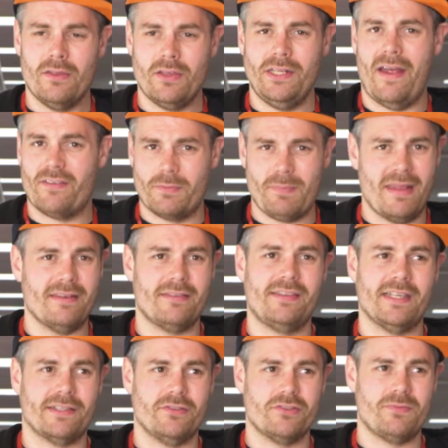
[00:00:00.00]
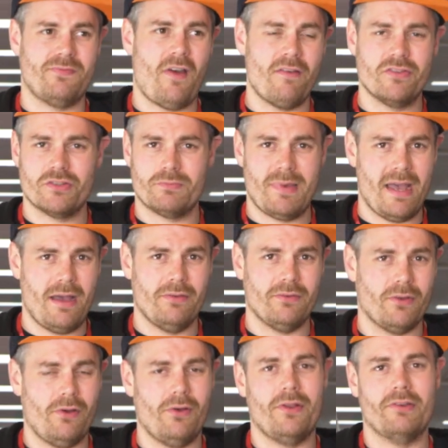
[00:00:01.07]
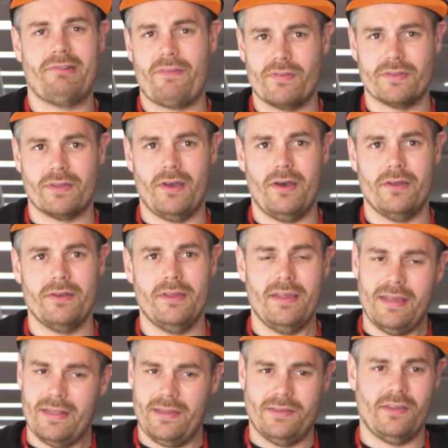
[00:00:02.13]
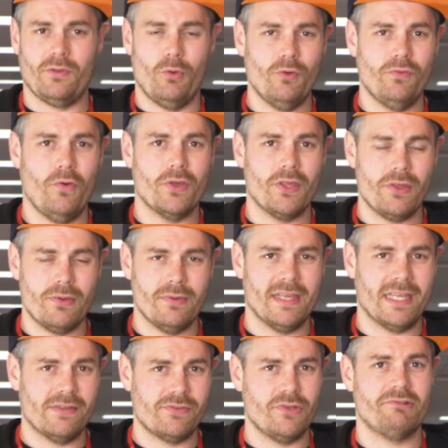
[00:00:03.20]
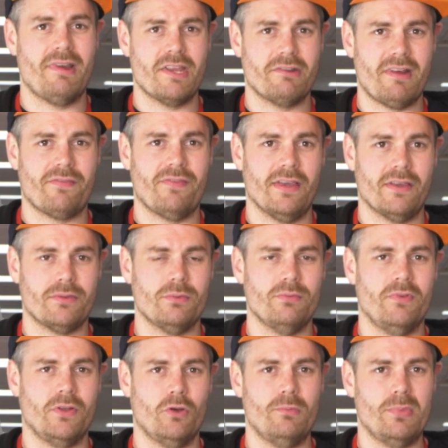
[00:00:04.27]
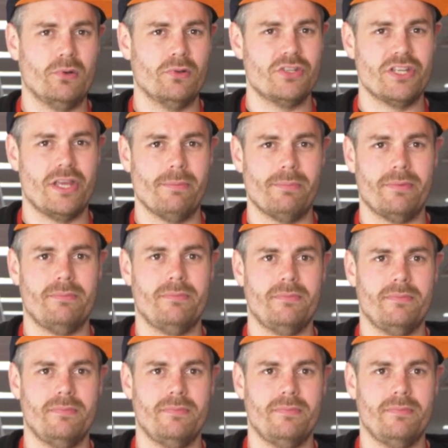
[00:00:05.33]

You don't have to spend £600, £500 on a graphics card. It does it all for you and gives you great graphics with an onboard chip.